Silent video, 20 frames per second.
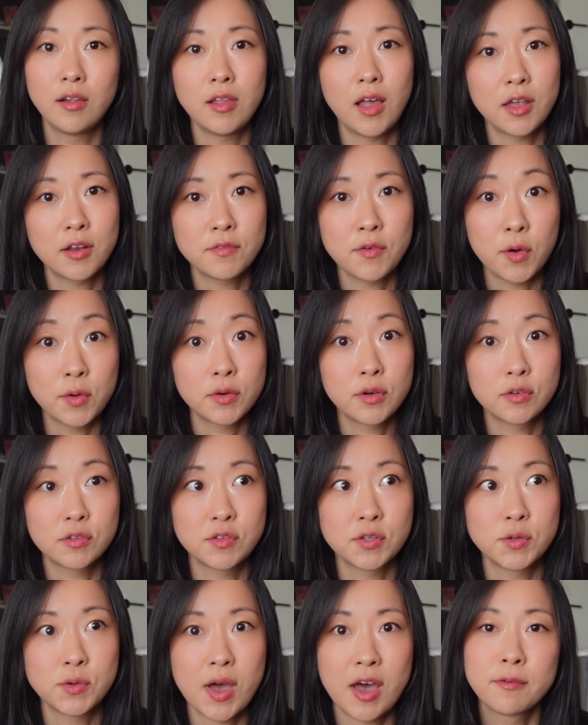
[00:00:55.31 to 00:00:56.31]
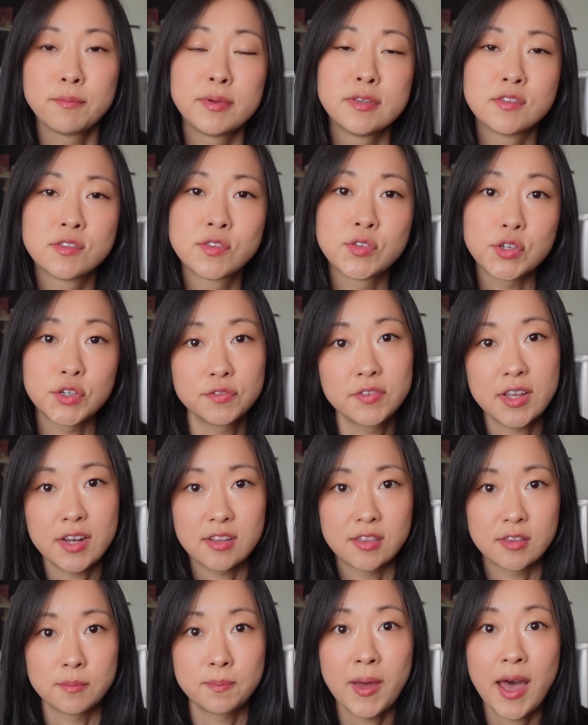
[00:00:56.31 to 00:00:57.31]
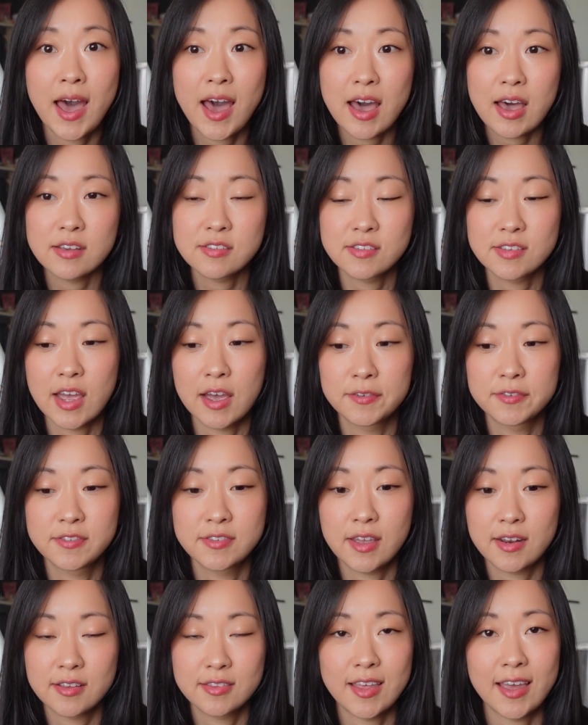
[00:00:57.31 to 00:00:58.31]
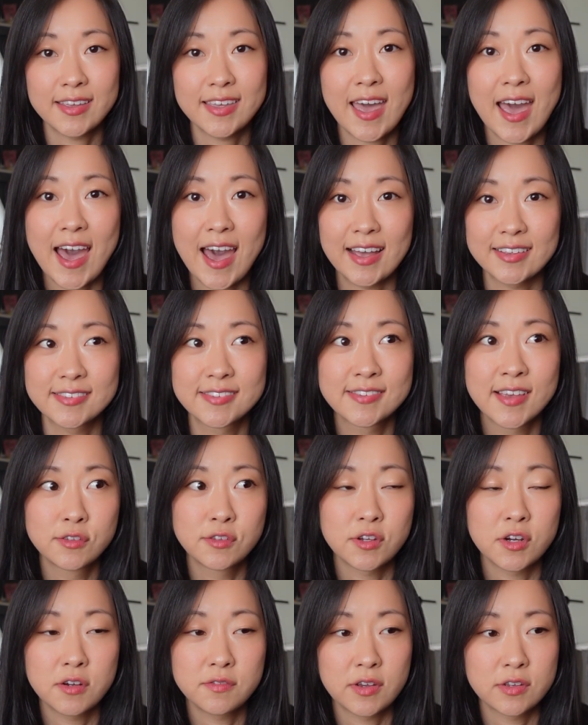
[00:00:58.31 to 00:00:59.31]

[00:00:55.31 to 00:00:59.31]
A lot of owners who have been surveyed in the past have stated that cats serve